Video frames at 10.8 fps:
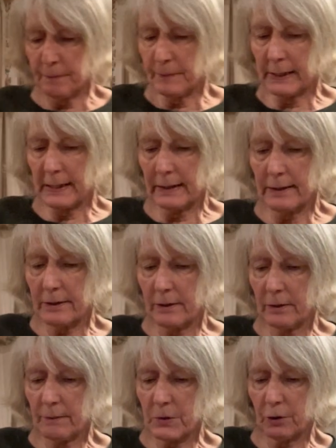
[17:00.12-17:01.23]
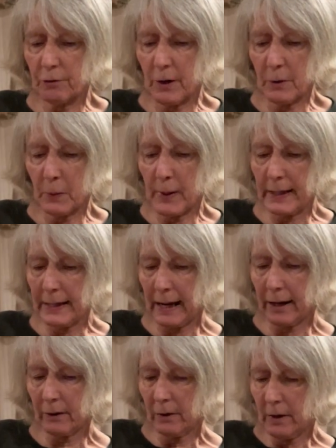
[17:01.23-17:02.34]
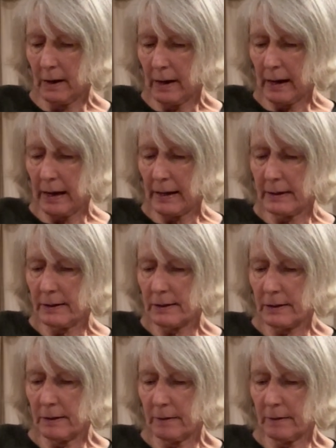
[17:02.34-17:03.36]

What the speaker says: beginning to grow away now, and